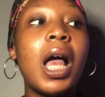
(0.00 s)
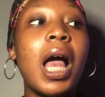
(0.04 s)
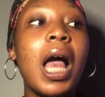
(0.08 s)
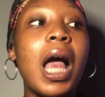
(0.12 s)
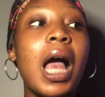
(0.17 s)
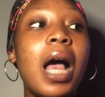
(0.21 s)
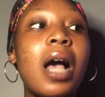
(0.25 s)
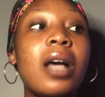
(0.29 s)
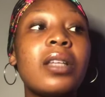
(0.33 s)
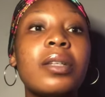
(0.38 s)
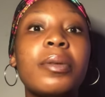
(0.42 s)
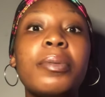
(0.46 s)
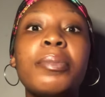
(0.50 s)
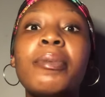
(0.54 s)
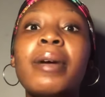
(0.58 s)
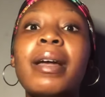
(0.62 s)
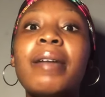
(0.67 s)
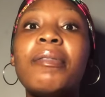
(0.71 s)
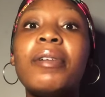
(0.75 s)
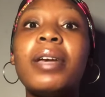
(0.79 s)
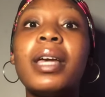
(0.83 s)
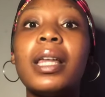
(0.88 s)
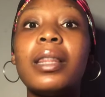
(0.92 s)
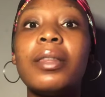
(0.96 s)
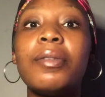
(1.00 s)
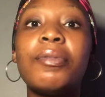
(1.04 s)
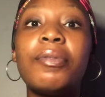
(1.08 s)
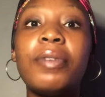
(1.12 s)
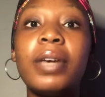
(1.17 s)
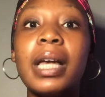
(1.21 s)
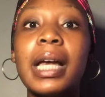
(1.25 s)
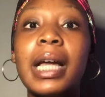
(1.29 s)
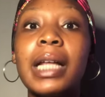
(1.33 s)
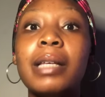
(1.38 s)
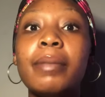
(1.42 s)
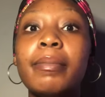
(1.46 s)
And some people might even get the
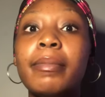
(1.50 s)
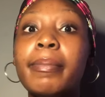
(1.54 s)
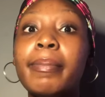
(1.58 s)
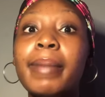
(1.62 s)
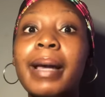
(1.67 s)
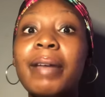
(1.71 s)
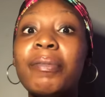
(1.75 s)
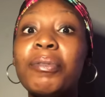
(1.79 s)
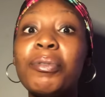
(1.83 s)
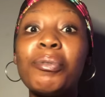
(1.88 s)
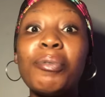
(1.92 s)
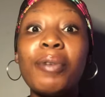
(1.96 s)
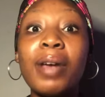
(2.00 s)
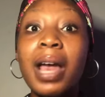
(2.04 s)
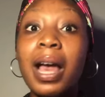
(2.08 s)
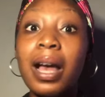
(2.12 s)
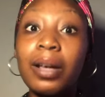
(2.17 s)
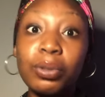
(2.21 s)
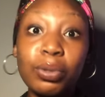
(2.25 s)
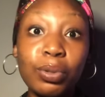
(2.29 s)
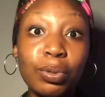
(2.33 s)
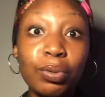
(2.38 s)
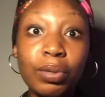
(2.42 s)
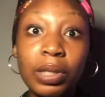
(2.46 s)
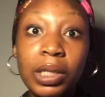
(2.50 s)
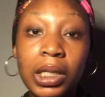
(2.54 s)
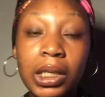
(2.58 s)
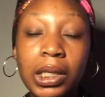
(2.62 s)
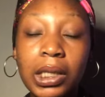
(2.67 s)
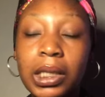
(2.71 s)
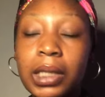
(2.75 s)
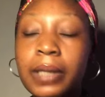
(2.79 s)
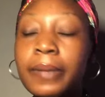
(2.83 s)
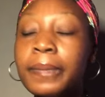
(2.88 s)
fake and it might even react to it.